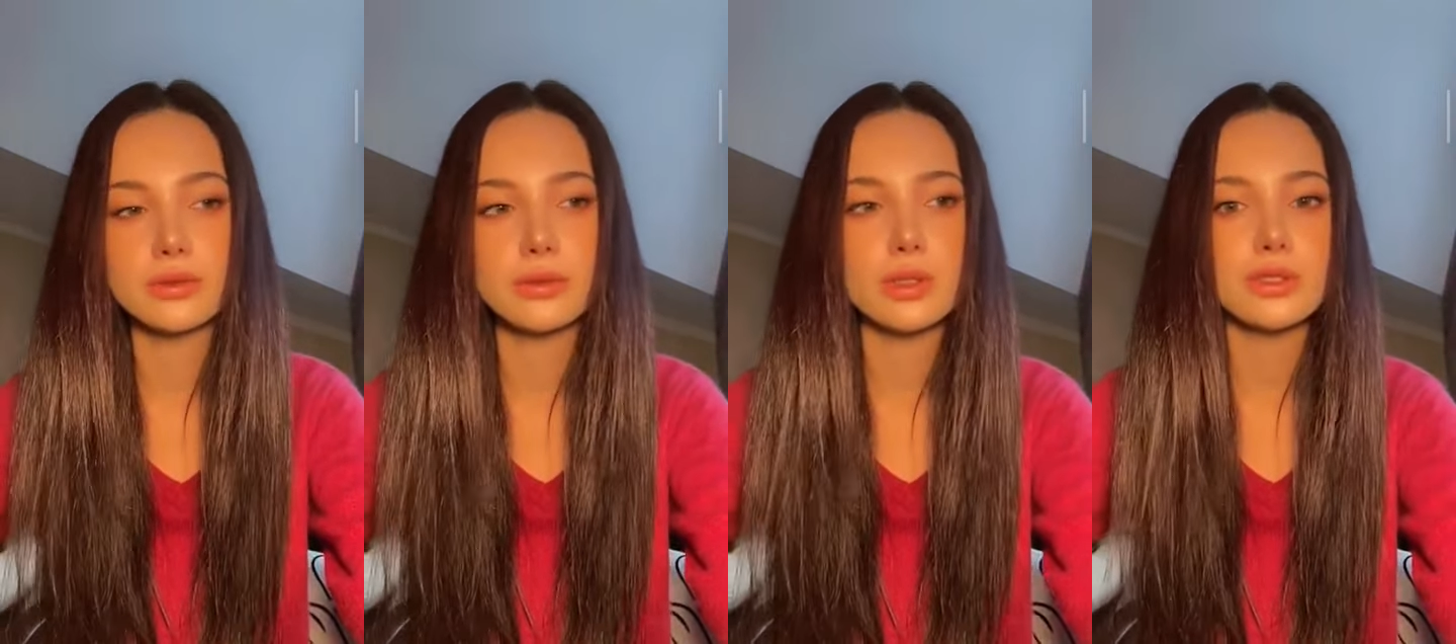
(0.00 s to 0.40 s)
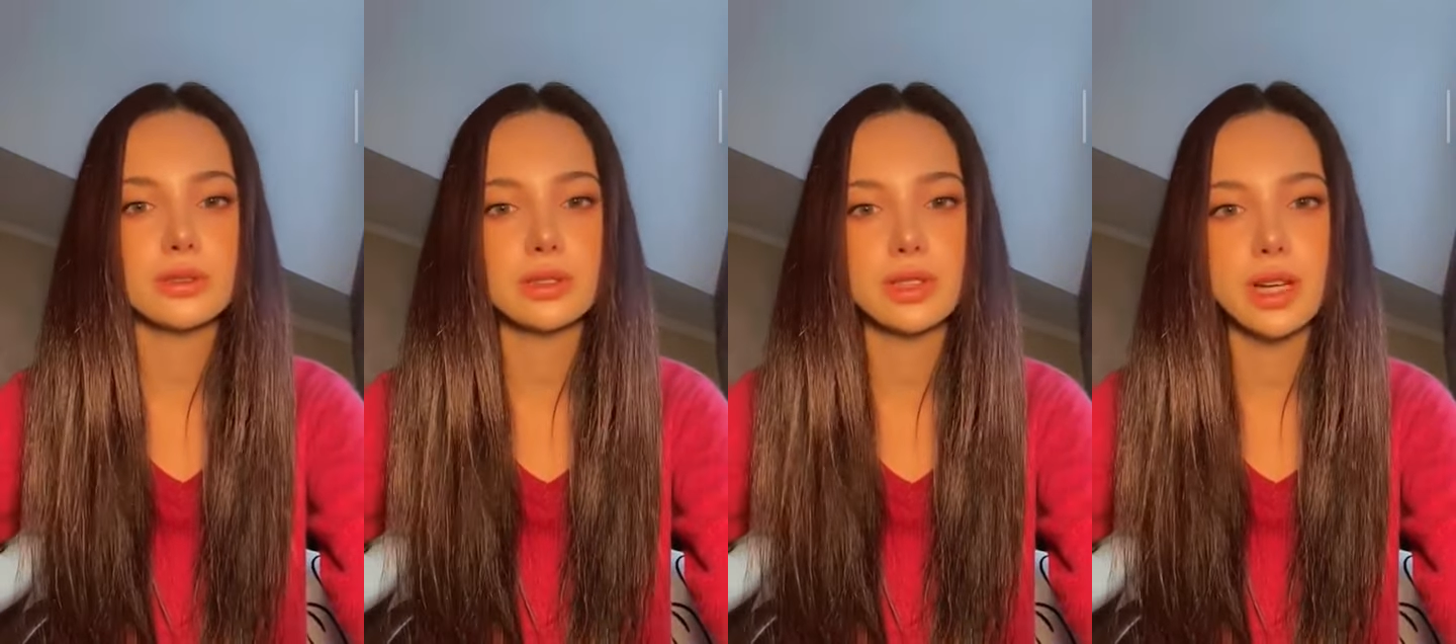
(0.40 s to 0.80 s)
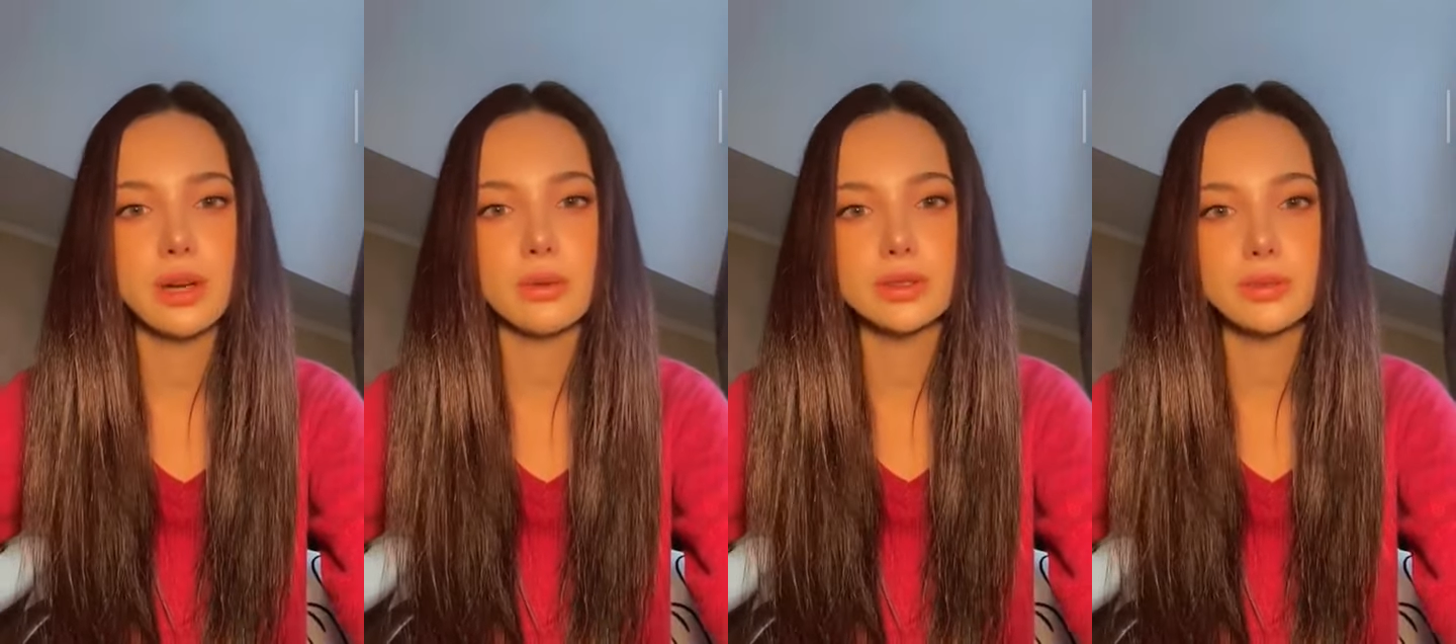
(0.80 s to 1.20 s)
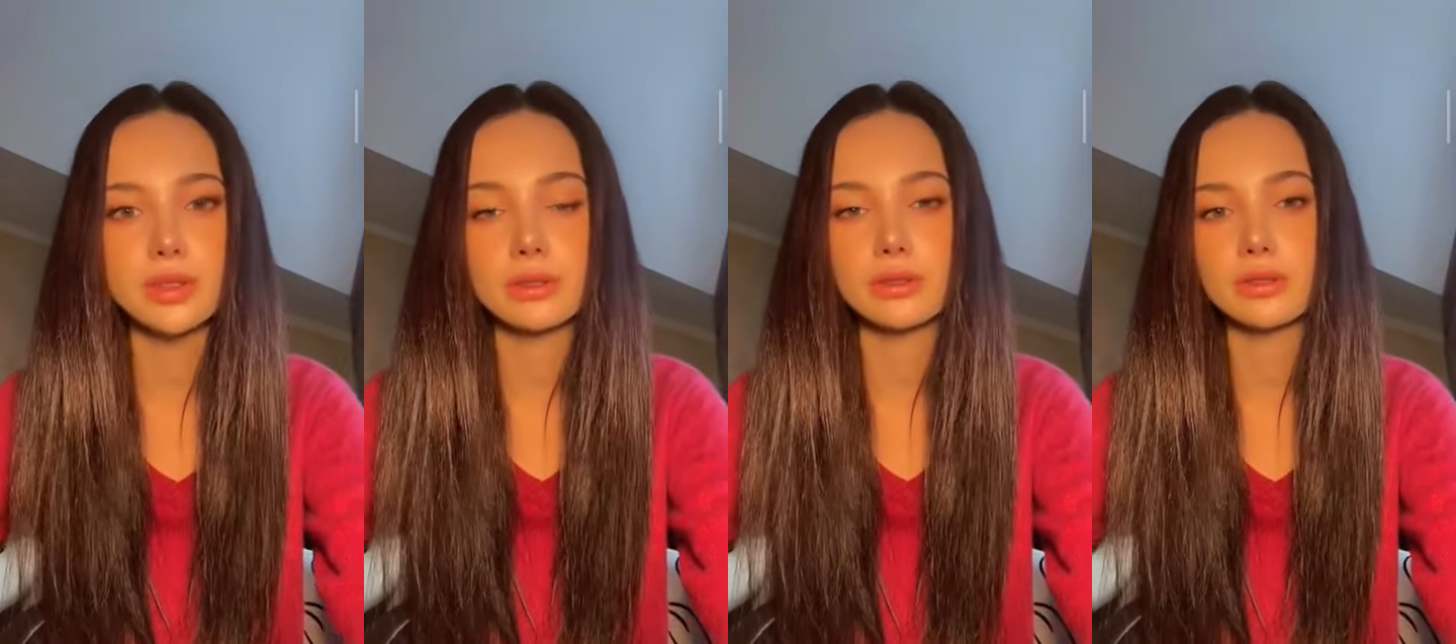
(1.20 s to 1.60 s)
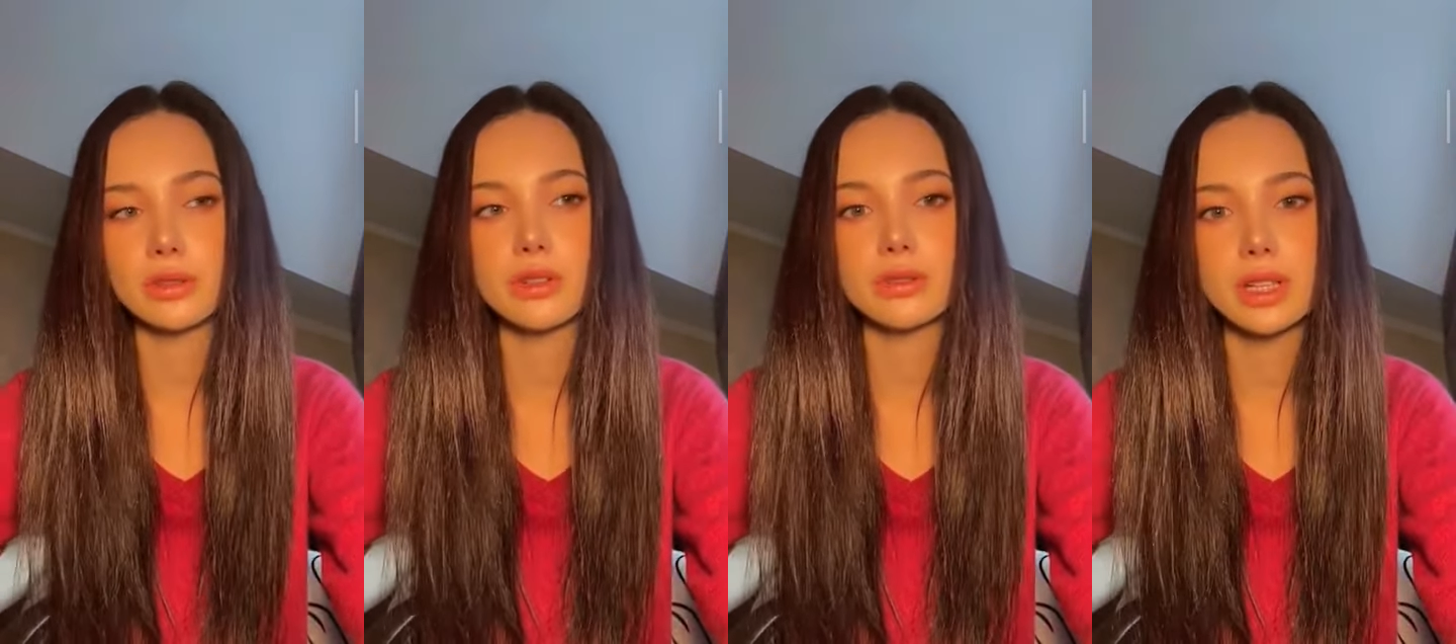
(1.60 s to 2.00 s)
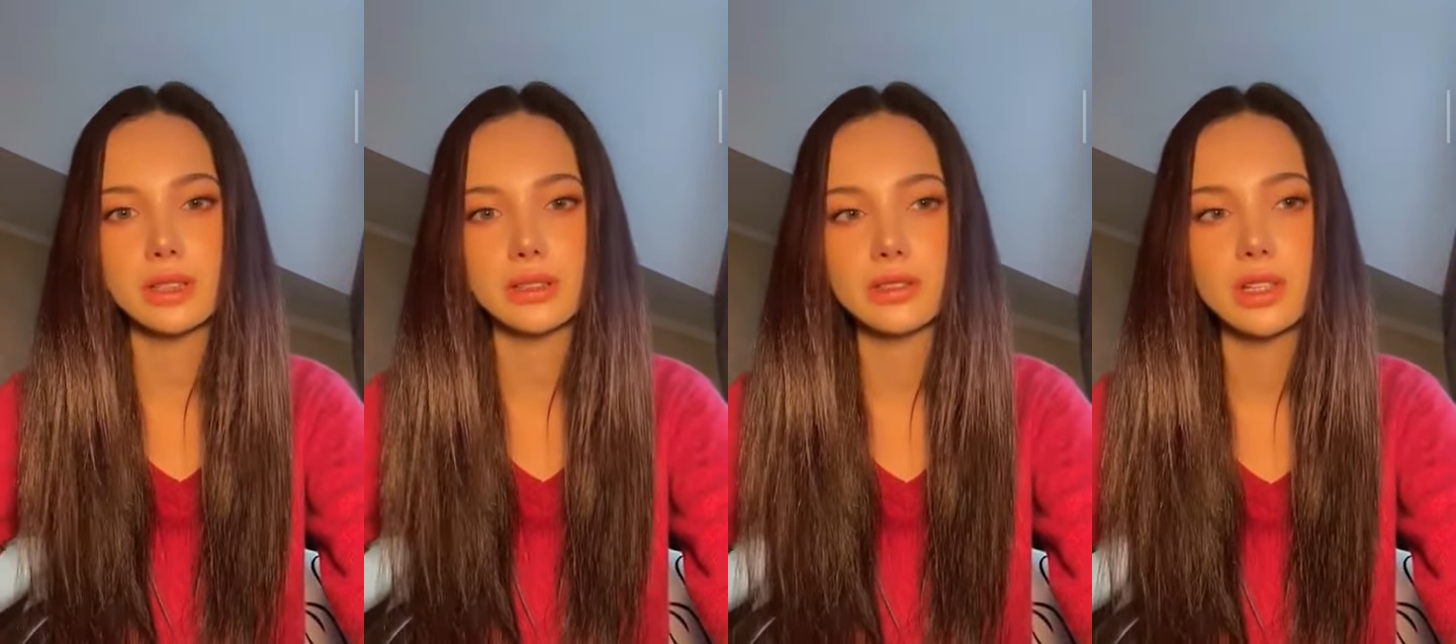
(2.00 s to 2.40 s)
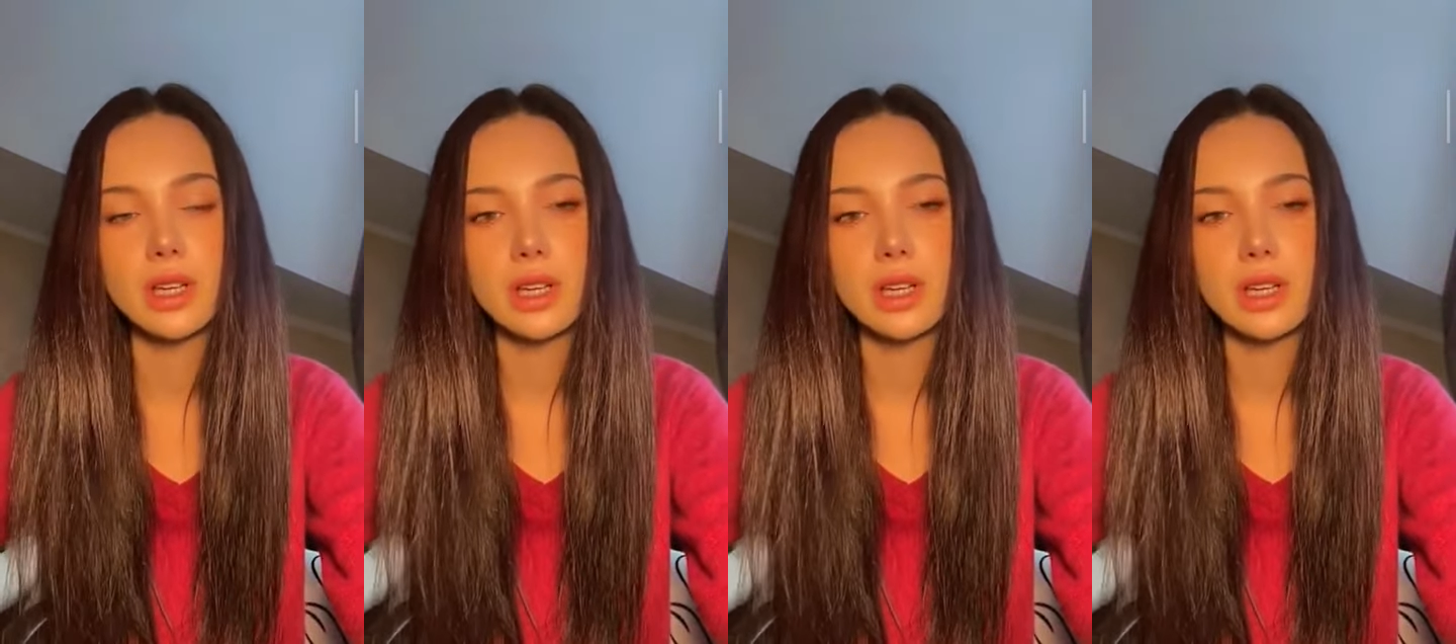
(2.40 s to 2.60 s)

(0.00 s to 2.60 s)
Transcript: unfortunately, I was a bit concerned and